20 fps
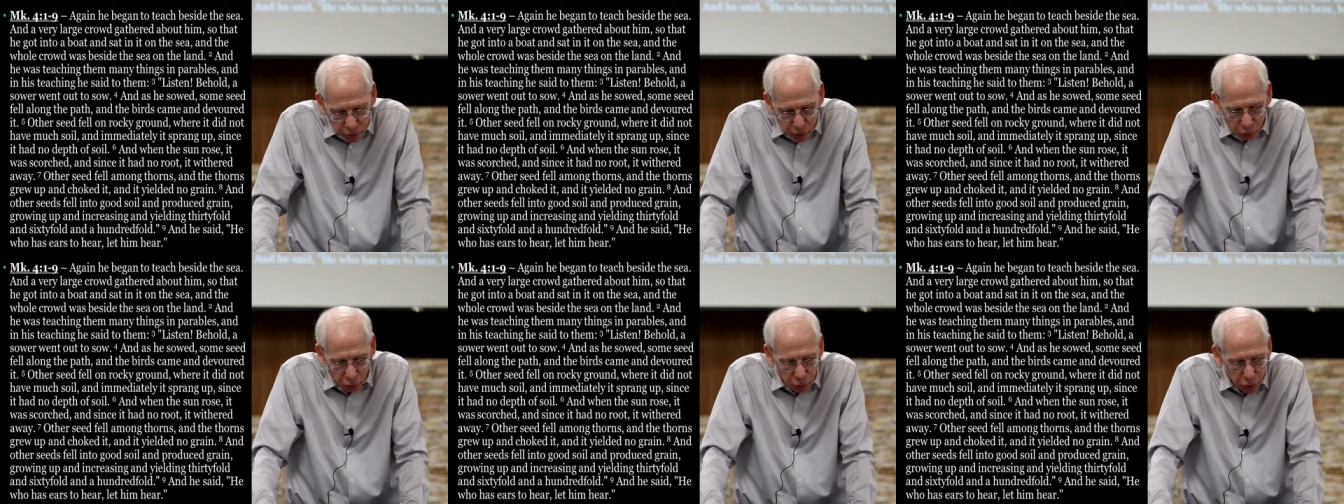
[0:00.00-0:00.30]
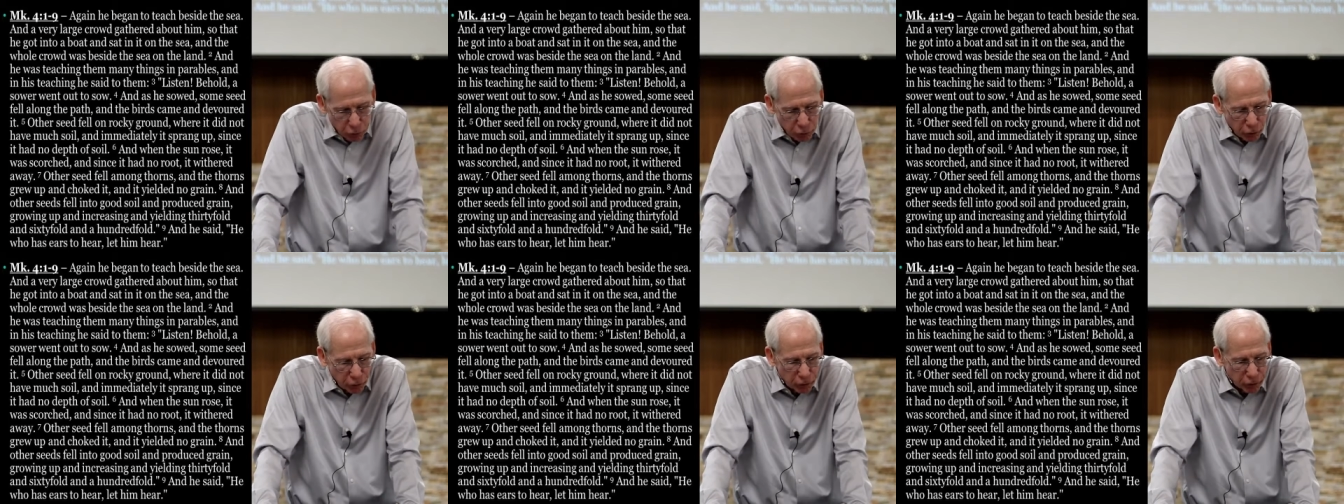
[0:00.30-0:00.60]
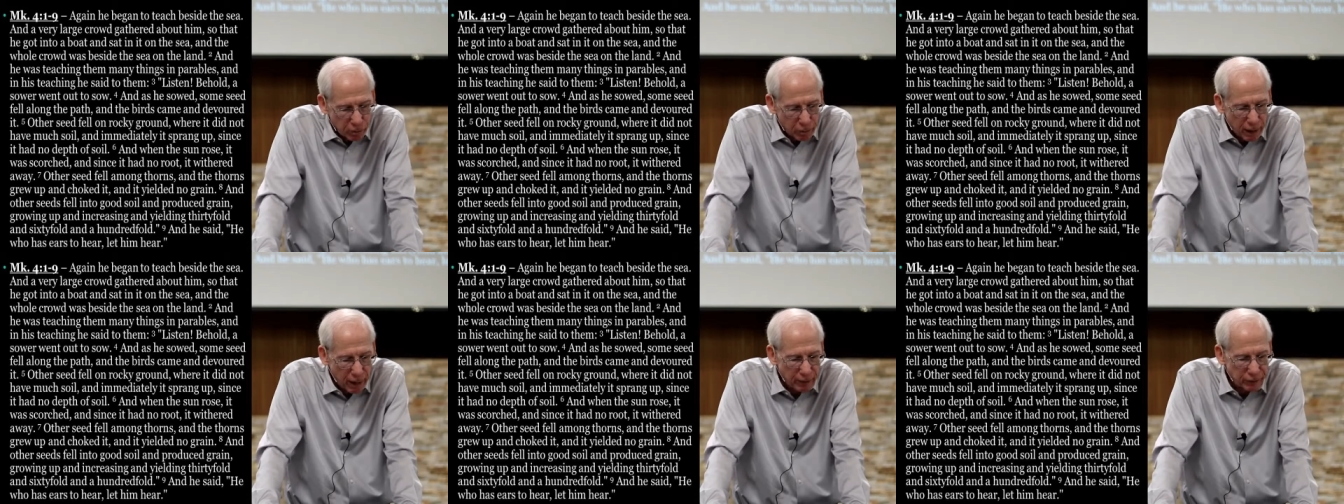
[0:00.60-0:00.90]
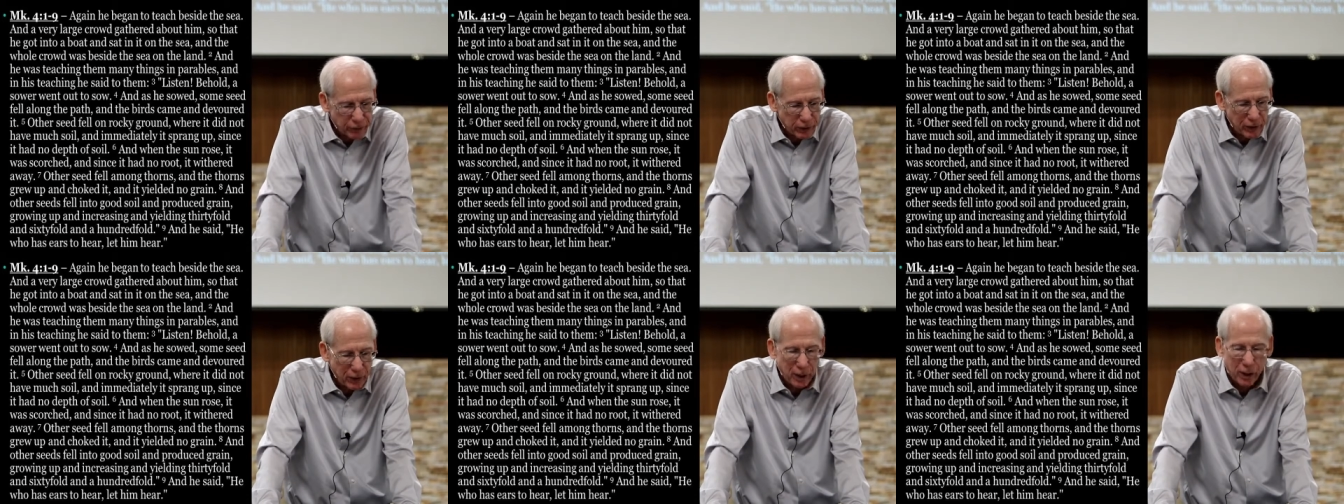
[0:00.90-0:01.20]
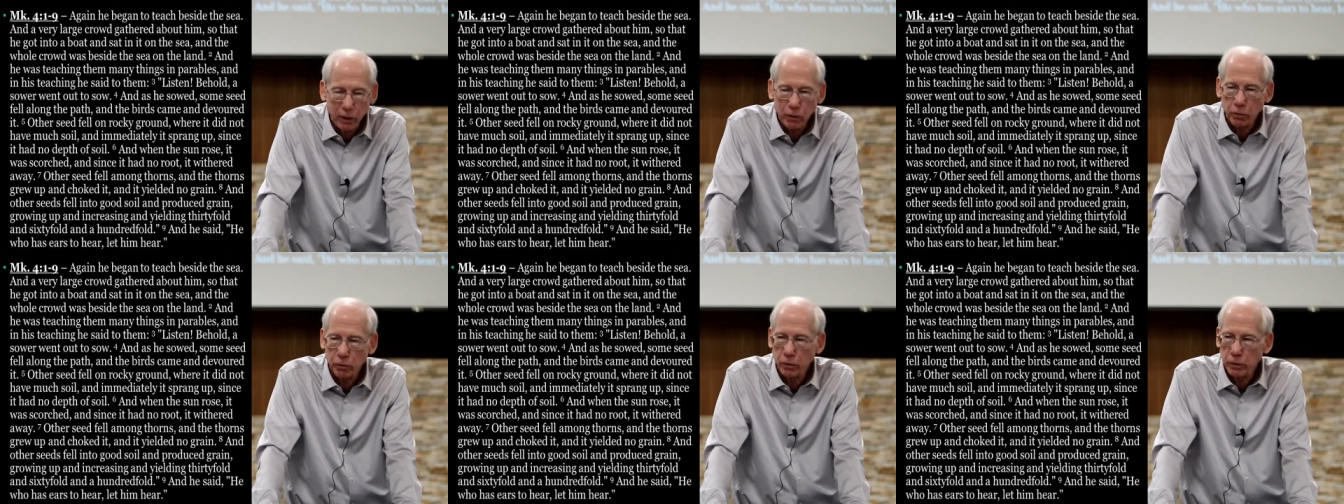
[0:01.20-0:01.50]
truth about the
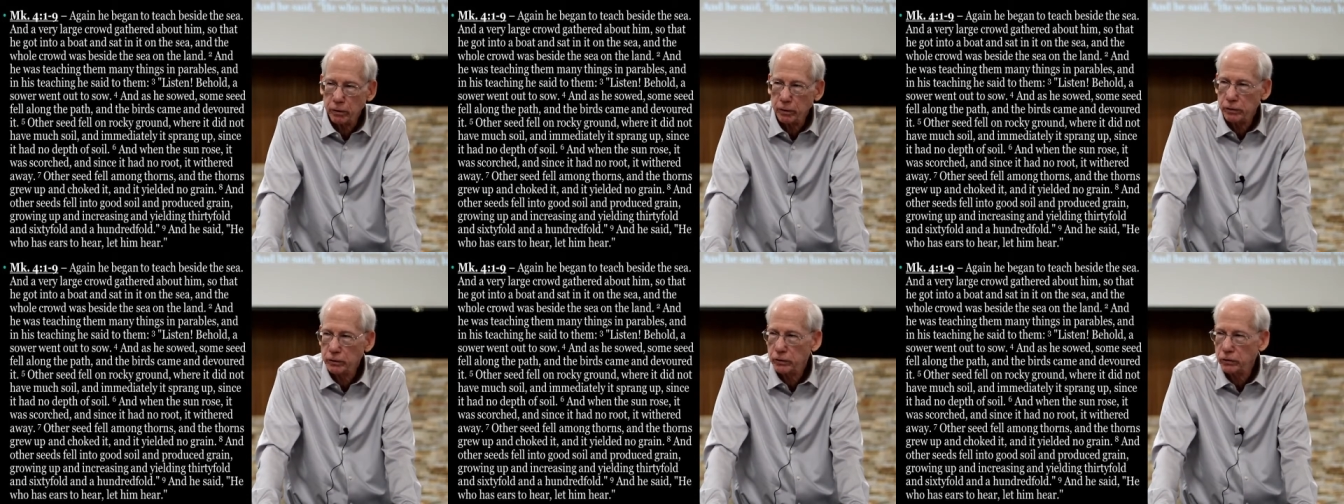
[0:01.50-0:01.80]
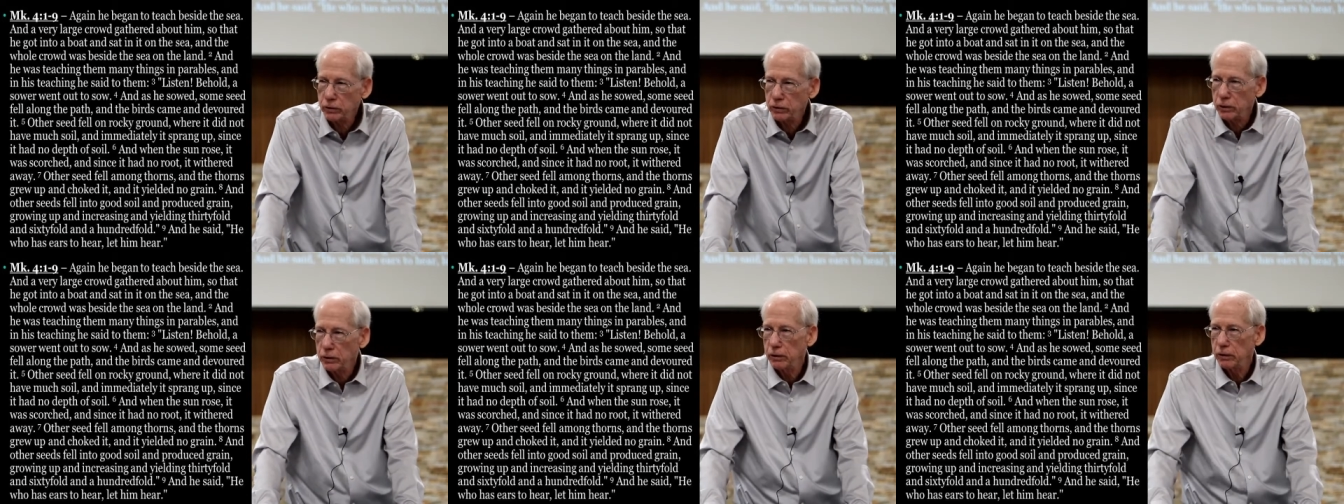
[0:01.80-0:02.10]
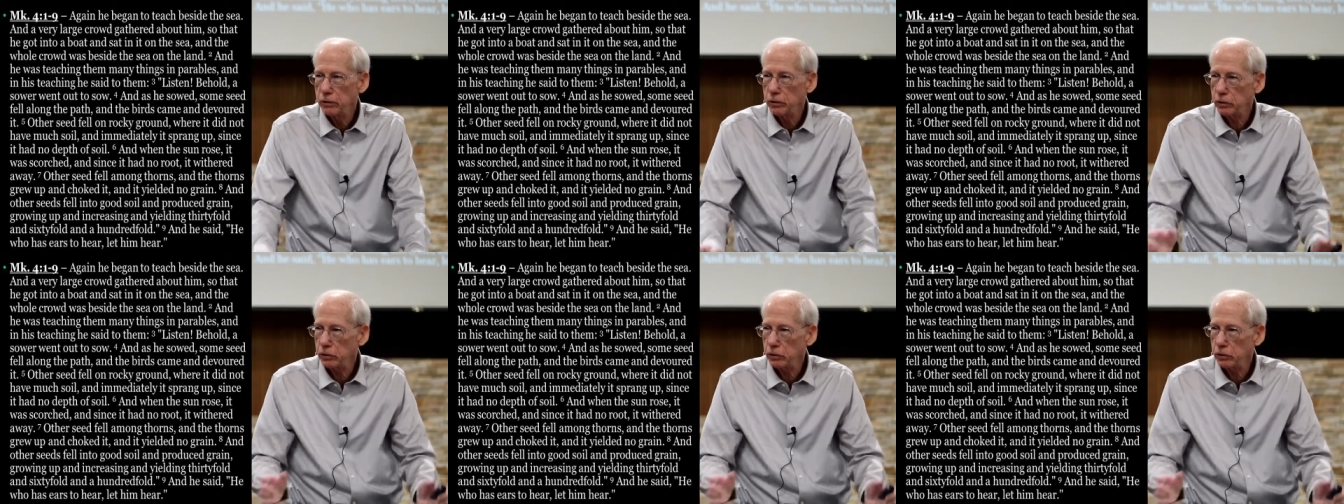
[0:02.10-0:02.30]
hearer's